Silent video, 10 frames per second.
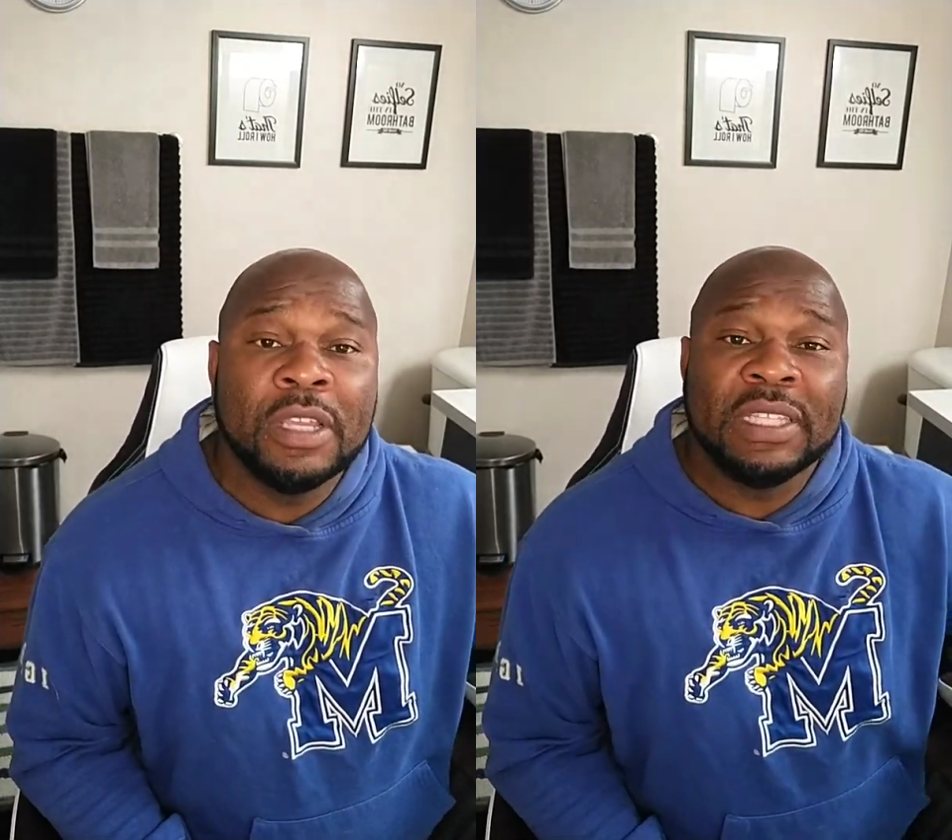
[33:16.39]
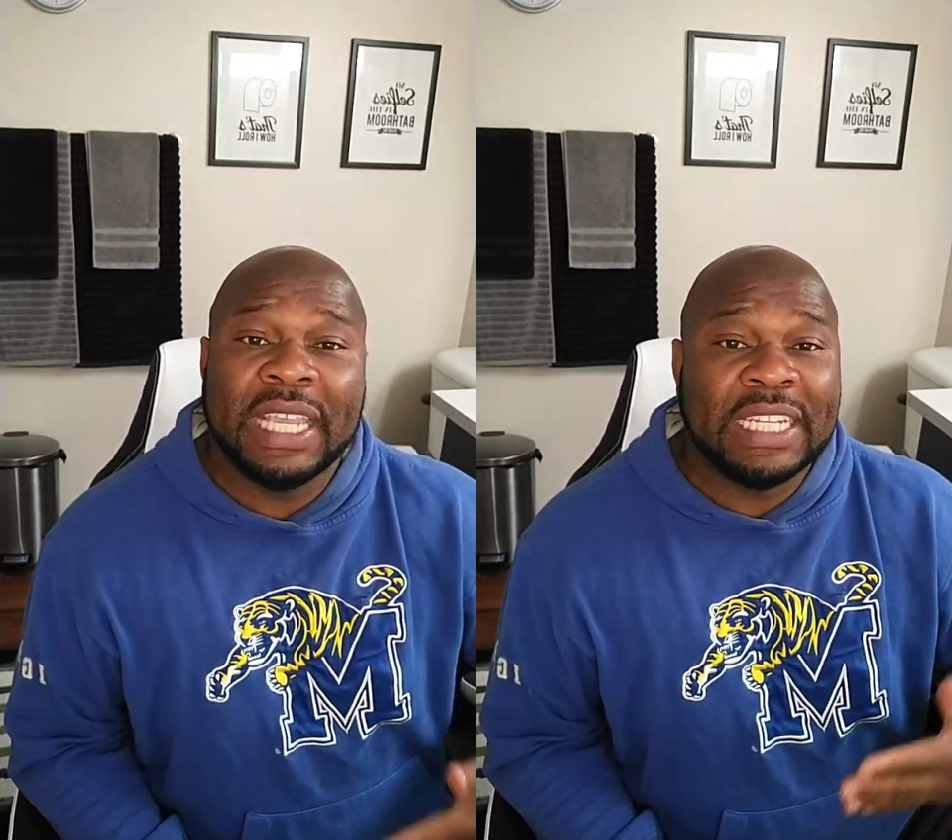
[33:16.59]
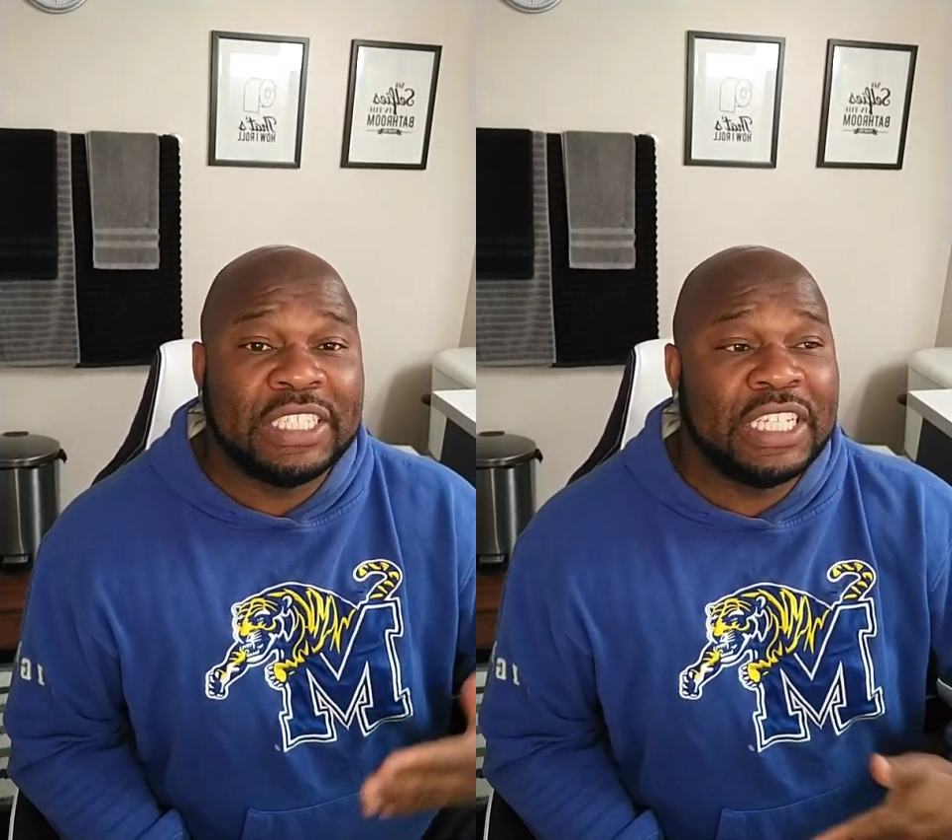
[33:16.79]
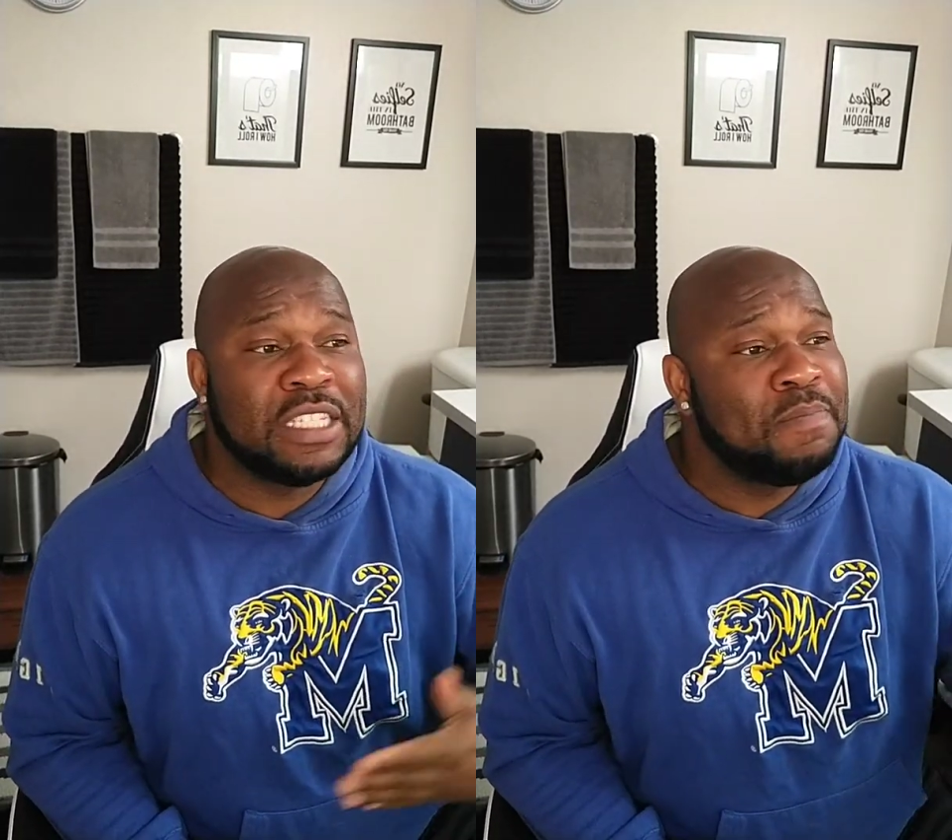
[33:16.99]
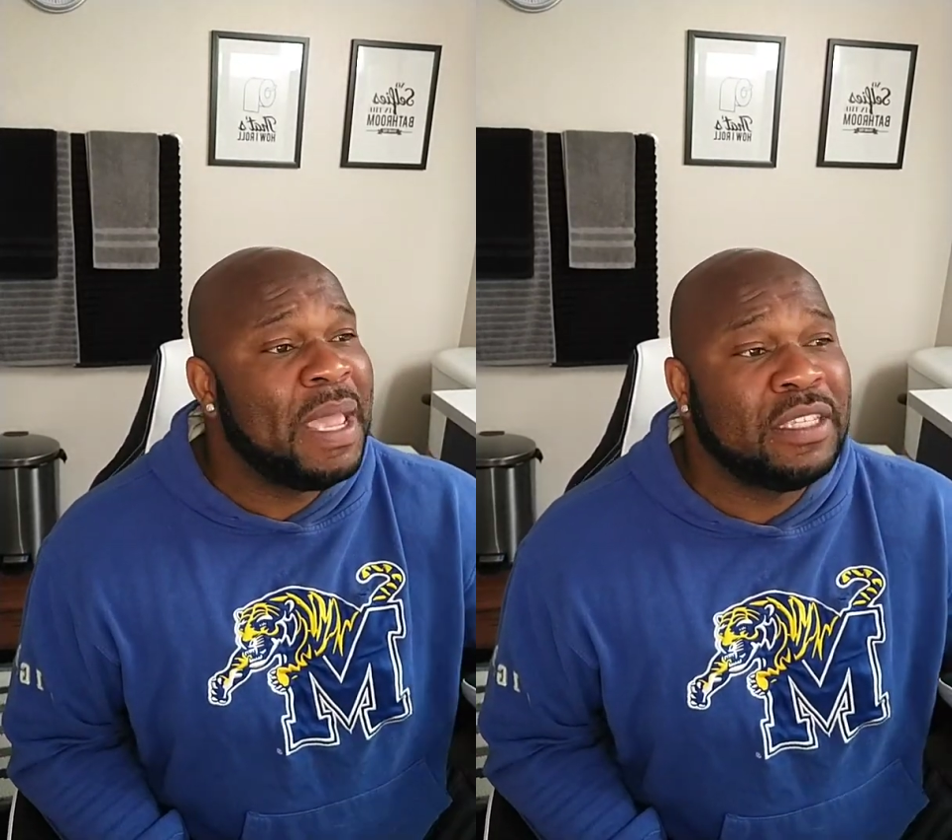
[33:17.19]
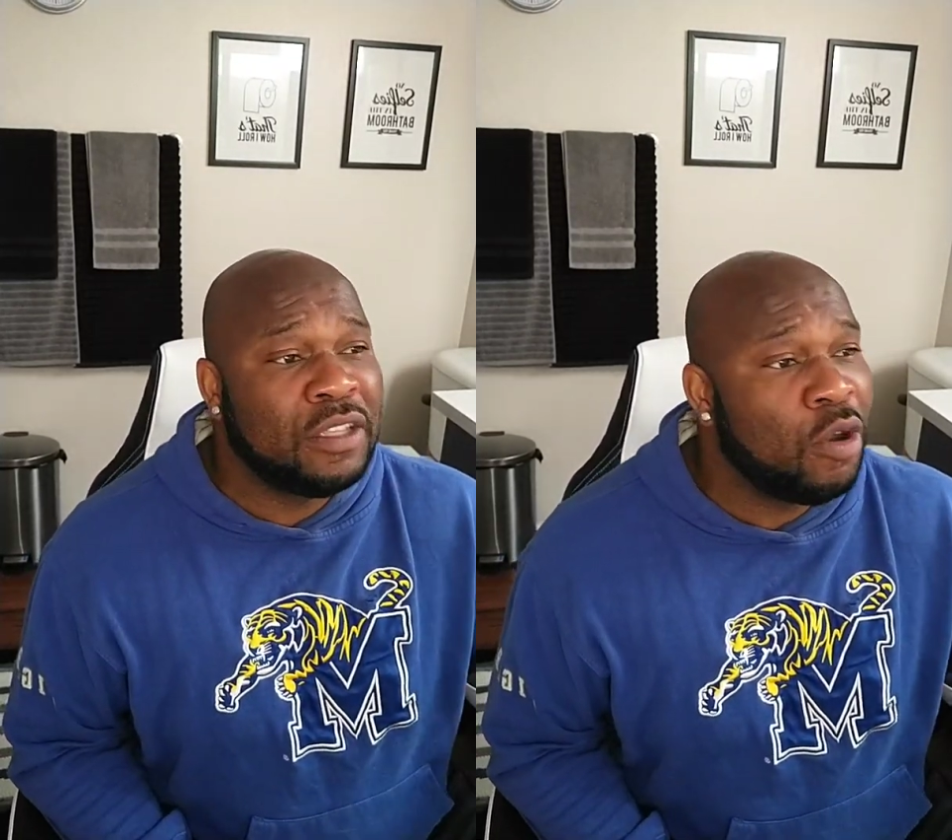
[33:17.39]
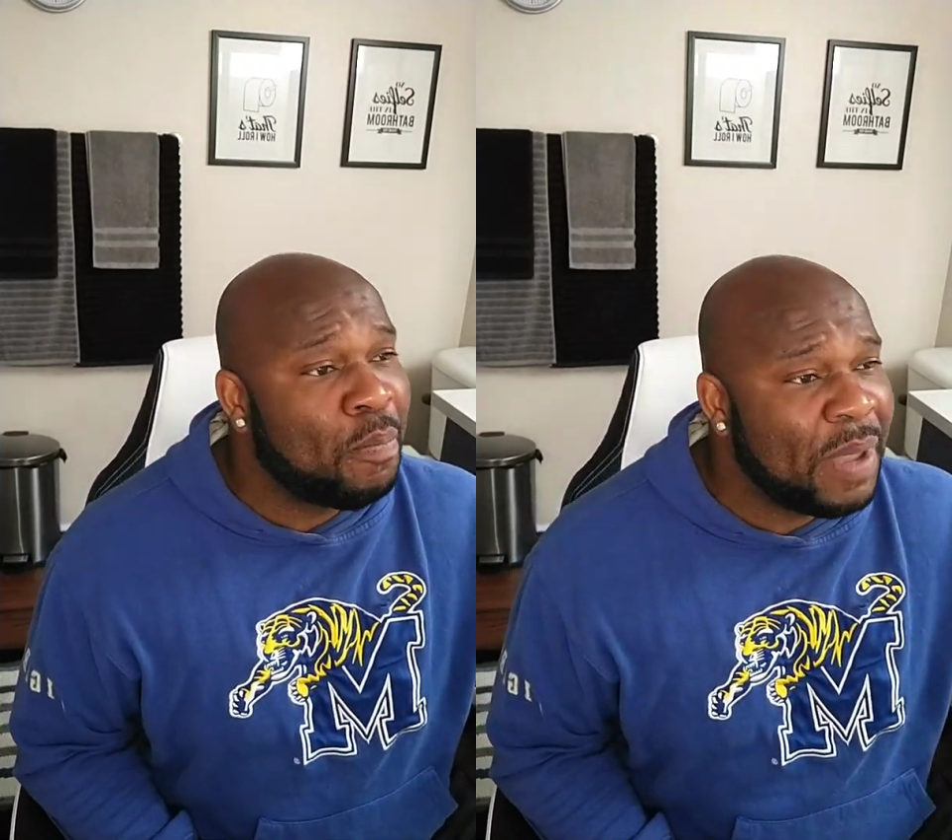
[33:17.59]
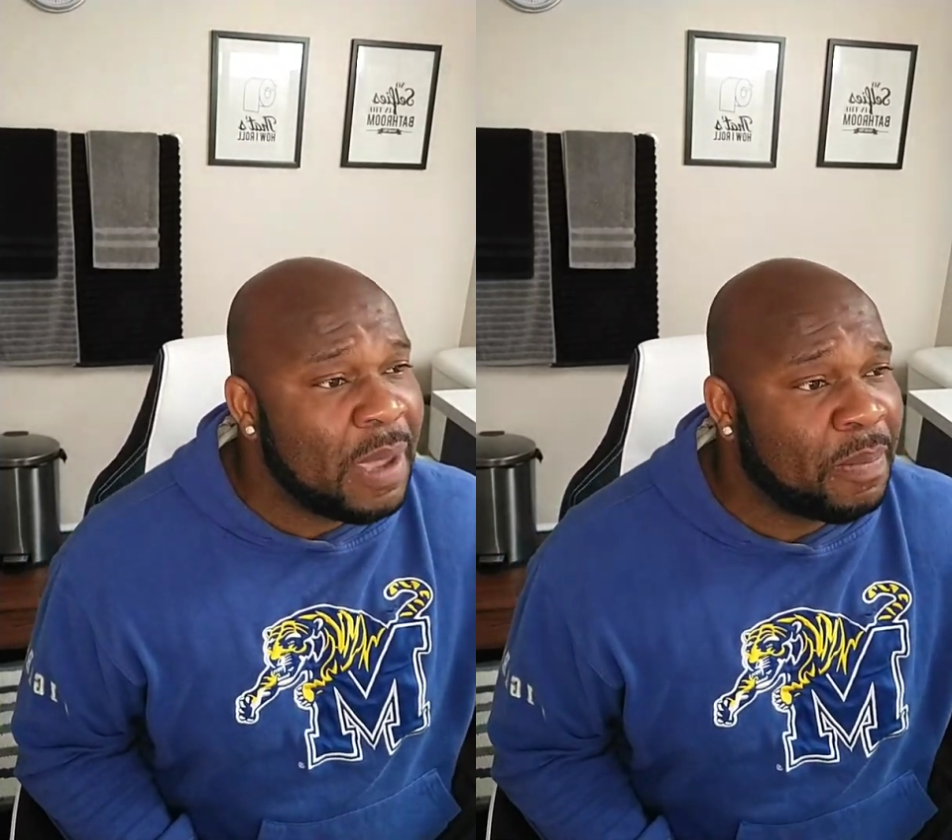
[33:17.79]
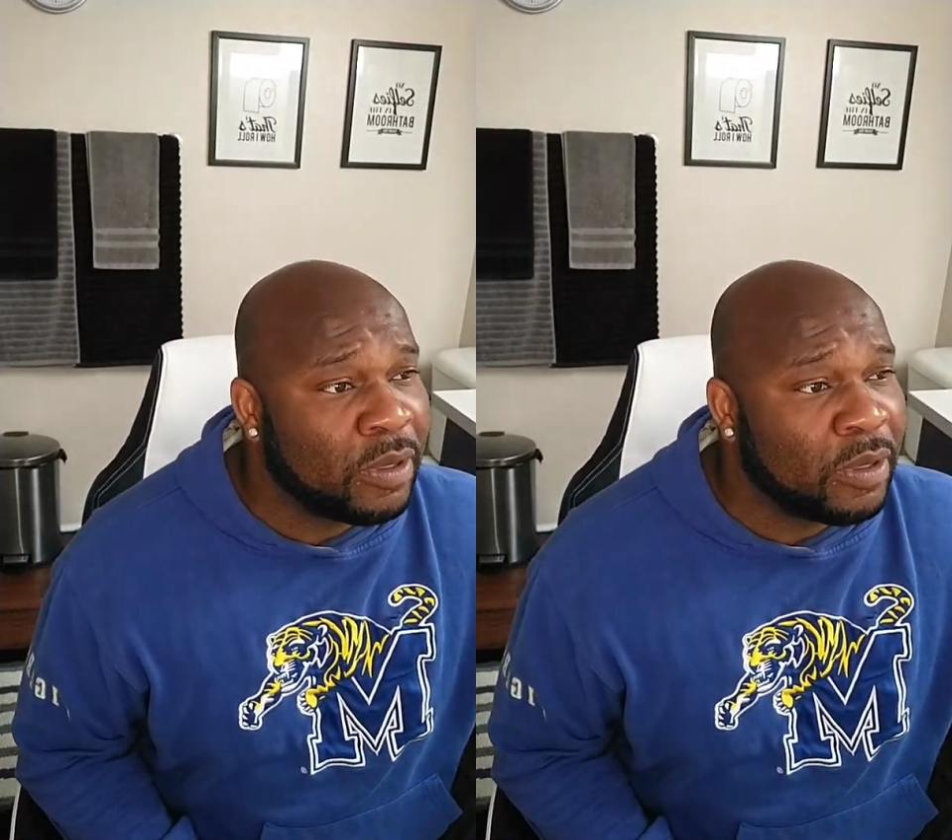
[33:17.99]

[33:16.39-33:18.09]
that it's just based on people.